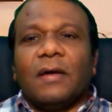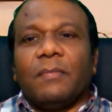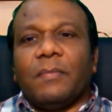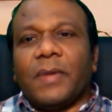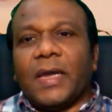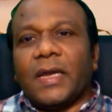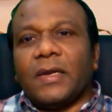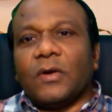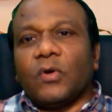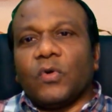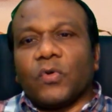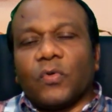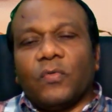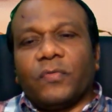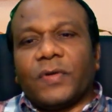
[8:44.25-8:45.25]
made
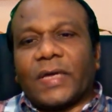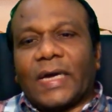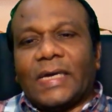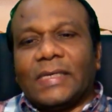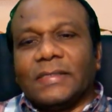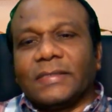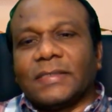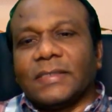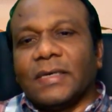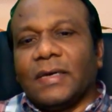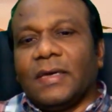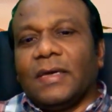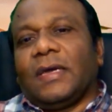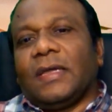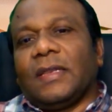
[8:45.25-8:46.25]
roof tiles
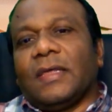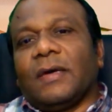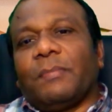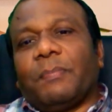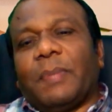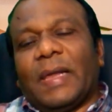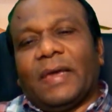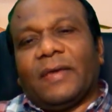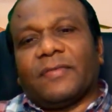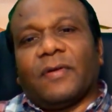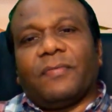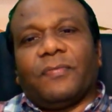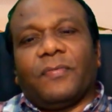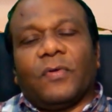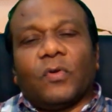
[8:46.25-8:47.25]
in the place
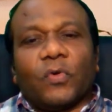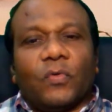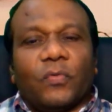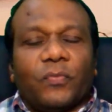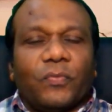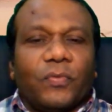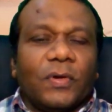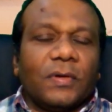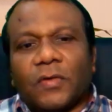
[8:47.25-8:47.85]
of roof.